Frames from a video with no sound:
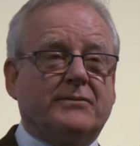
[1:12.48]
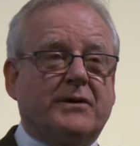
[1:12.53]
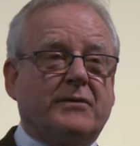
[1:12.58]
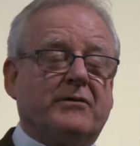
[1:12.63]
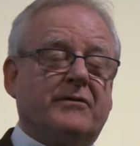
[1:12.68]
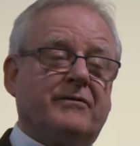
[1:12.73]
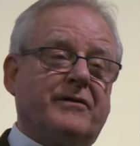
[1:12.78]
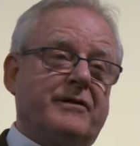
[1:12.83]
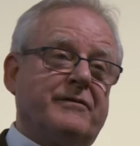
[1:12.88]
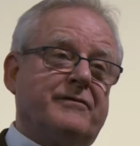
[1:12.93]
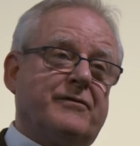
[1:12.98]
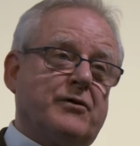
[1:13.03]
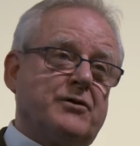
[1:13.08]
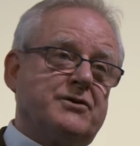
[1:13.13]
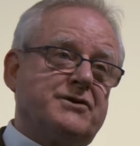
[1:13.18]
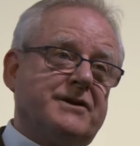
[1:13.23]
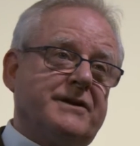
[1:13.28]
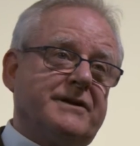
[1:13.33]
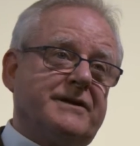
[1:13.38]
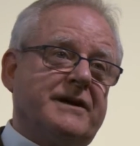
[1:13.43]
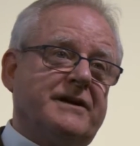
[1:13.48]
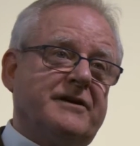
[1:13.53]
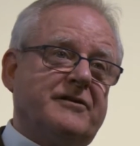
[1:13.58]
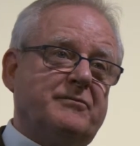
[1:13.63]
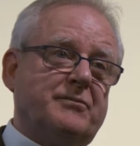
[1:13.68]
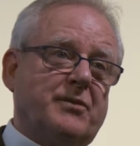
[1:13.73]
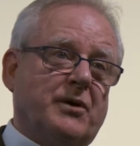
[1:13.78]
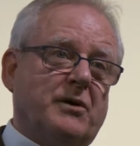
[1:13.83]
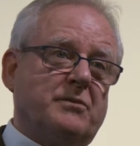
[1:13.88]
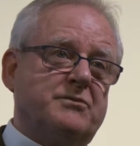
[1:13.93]
we were very fortunate to
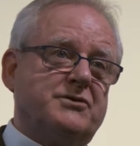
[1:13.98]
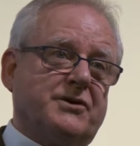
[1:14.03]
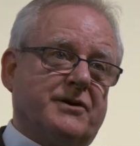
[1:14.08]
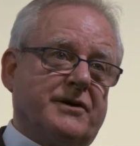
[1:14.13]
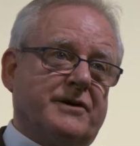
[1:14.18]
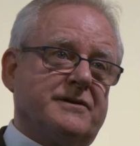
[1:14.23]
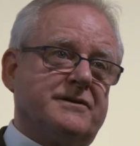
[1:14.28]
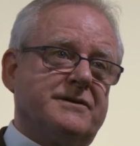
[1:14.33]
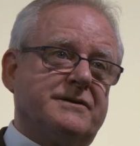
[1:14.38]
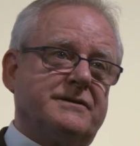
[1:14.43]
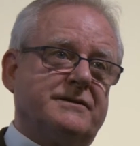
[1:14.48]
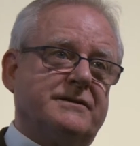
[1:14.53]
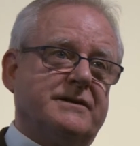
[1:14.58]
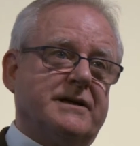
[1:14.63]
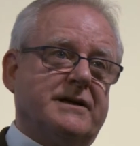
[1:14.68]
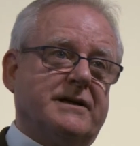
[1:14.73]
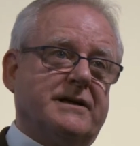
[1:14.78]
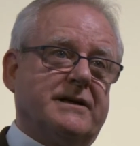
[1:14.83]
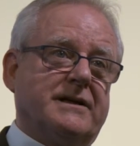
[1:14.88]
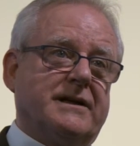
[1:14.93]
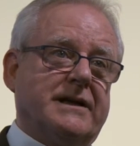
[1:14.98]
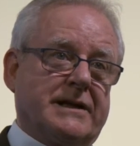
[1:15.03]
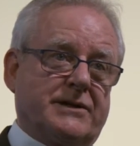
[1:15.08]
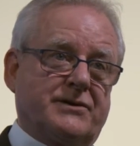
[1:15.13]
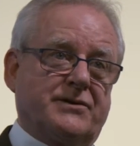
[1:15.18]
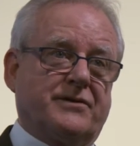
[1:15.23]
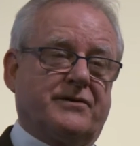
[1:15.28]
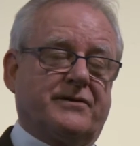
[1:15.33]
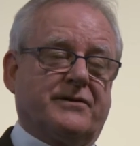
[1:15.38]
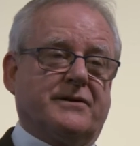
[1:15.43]
have Bob join us late
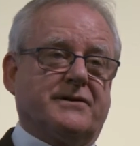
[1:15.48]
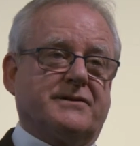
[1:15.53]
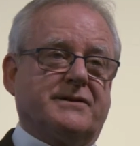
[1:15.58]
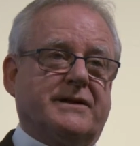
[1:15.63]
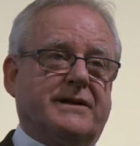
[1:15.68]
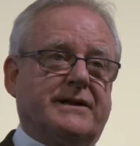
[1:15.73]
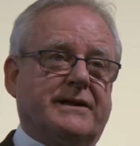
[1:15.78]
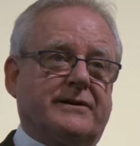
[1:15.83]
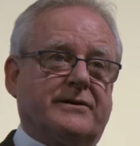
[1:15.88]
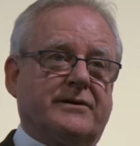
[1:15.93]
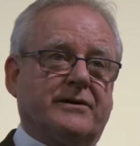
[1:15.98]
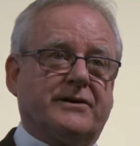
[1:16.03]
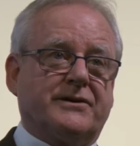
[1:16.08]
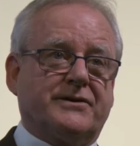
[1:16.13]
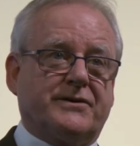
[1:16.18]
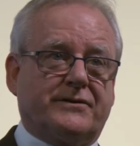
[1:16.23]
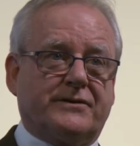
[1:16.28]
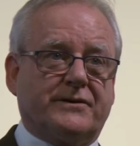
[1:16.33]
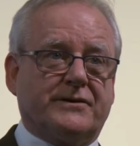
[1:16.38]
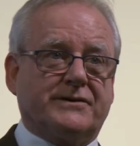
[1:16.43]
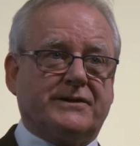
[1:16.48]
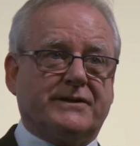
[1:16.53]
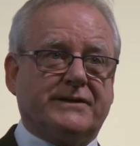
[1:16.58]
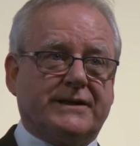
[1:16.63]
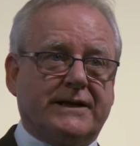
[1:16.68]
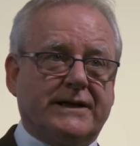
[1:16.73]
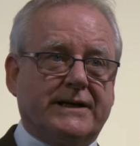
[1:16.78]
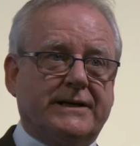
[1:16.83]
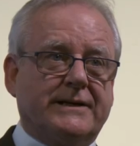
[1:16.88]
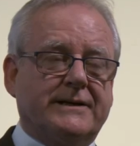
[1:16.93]
2008, early
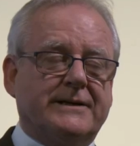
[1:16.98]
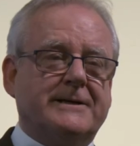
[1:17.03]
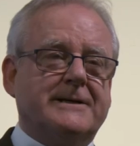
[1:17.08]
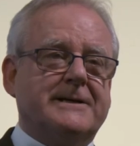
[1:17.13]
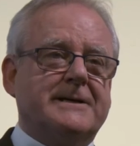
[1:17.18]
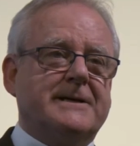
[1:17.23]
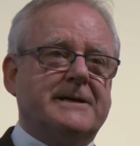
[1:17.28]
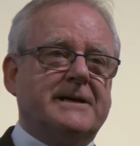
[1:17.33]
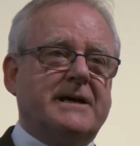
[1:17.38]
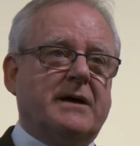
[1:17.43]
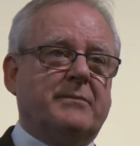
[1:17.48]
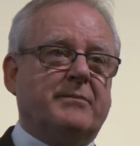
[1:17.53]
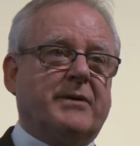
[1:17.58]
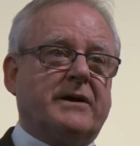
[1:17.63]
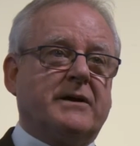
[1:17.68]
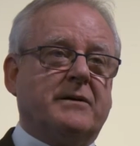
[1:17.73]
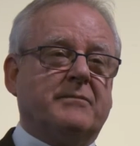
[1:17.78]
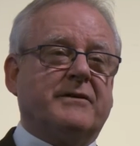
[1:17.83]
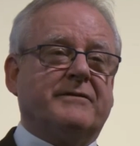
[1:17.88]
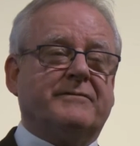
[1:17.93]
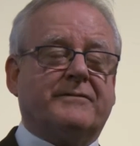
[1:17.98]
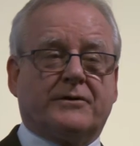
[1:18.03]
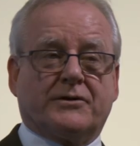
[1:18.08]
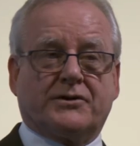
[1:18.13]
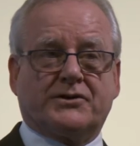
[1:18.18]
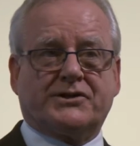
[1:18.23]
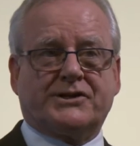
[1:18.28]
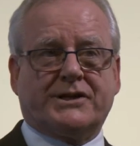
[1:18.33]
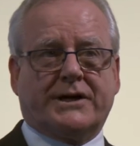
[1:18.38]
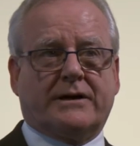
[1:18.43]
2009, and become the
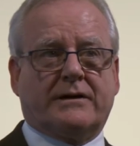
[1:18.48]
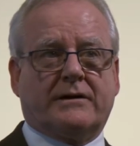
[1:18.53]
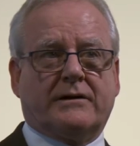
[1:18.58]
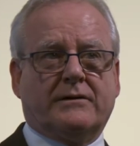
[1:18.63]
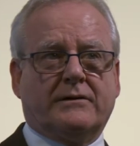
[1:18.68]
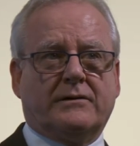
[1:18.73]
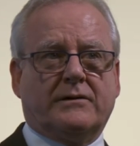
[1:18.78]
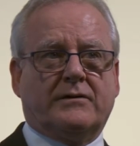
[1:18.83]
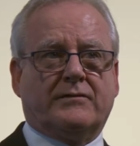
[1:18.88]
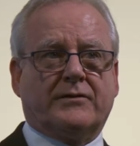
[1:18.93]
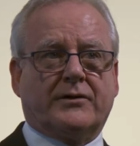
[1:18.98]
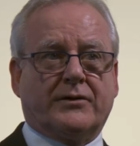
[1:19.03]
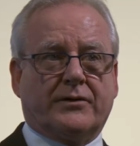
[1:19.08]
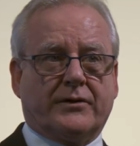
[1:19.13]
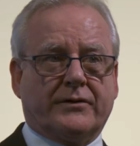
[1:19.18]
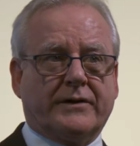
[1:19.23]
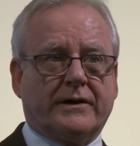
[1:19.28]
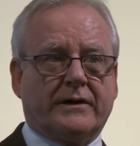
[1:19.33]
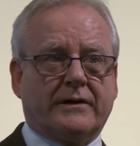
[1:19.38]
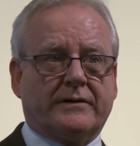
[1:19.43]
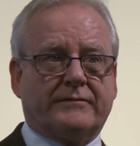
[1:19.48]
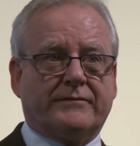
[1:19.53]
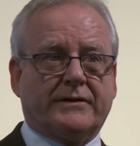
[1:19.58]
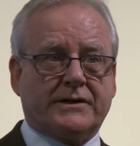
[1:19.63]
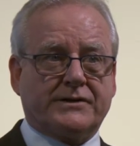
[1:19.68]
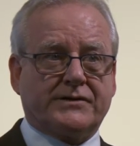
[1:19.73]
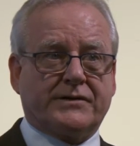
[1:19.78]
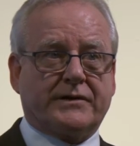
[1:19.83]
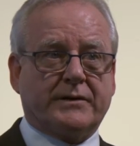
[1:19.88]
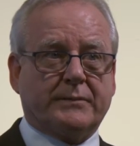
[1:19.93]
first chair of our Northern Ireland
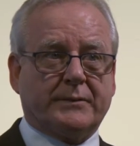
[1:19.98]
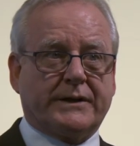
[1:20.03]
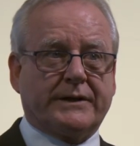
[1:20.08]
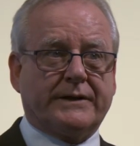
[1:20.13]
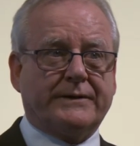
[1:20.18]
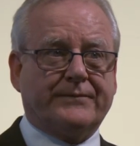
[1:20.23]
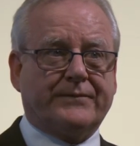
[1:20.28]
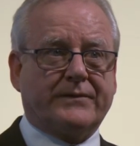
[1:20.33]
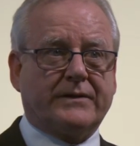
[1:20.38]
Advisory Committee.